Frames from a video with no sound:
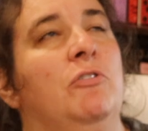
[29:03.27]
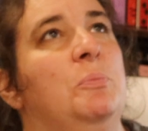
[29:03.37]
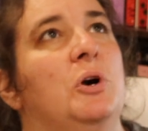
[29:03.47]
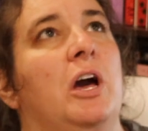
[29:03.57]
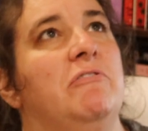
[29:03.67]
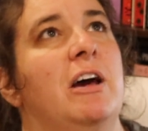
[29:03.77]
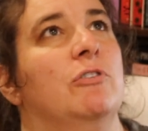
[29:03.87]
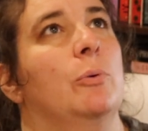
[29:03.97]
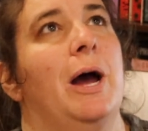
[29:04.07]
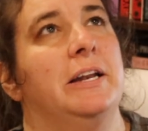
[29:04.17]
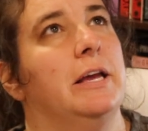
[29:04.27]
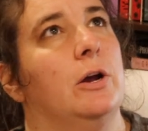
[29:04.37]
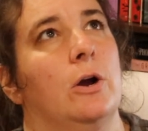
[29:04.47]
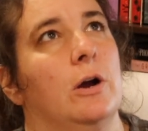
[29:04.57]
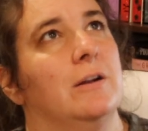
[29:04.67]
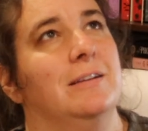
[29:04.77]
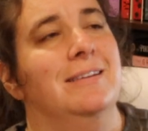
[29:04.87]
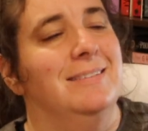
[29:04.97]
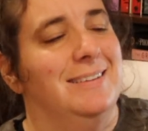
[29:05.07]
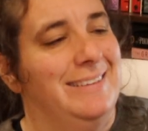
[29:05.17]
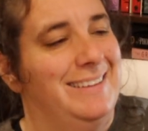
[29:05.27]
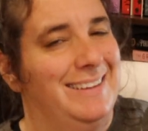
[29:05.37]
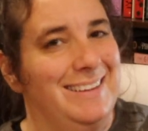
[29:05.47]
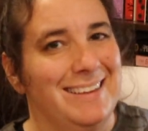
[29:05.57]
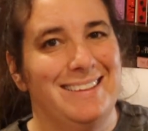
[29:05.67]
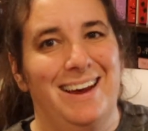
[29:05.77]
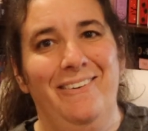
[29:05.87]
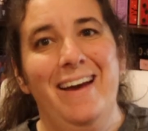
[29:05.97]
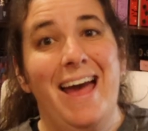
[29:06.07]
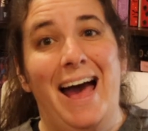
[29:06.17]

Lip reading: of a book I've never read gonna hurt? So